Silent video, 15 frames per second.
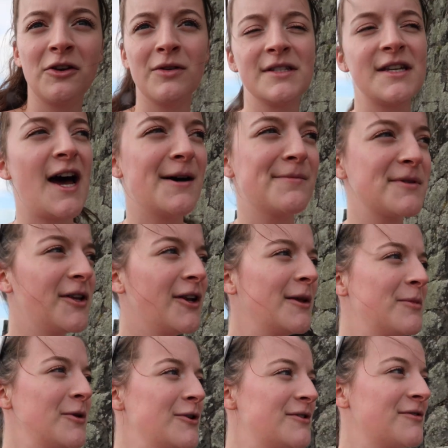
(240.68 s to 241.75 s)
view is
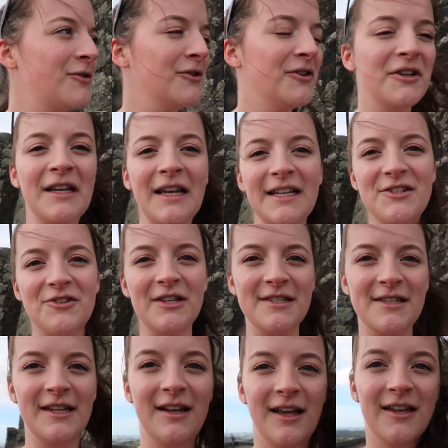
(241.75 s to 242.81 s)
absolutely beautiful. You can
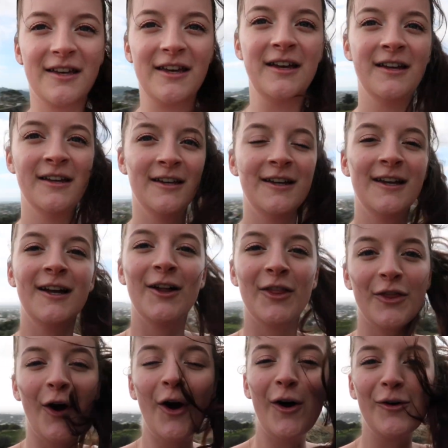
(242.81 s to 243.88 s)
literally see
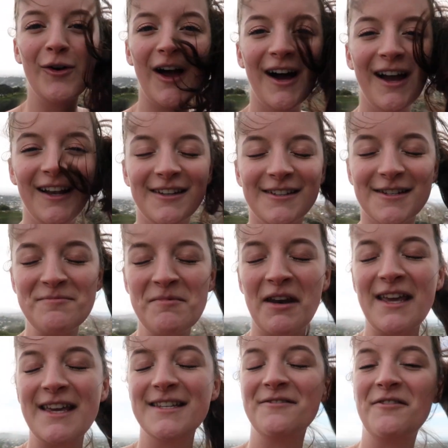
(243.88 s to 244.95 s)
the island, but
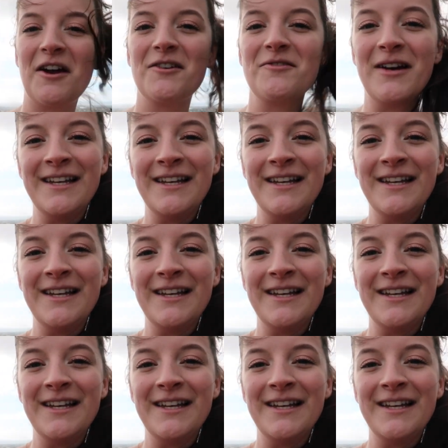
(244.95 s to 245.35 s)
it is very